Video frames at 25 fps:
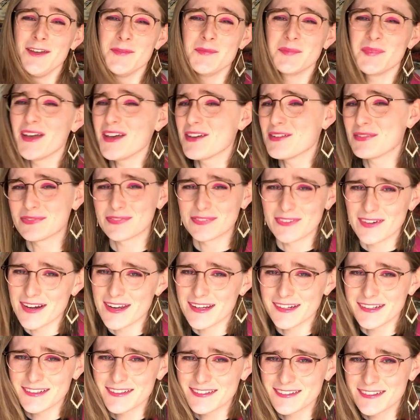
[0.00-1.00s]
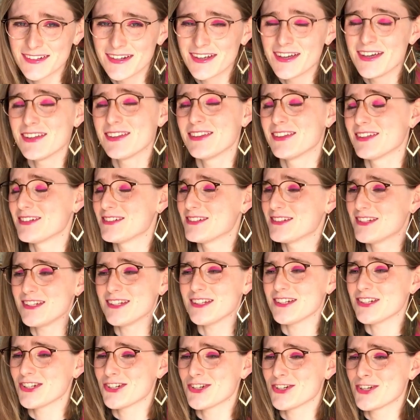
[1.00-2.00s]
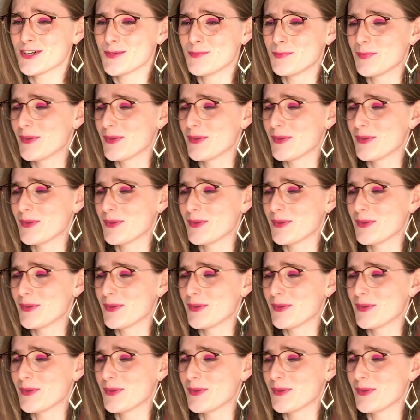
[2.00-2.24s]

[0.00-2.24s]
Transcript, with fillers: My friend, the dick ship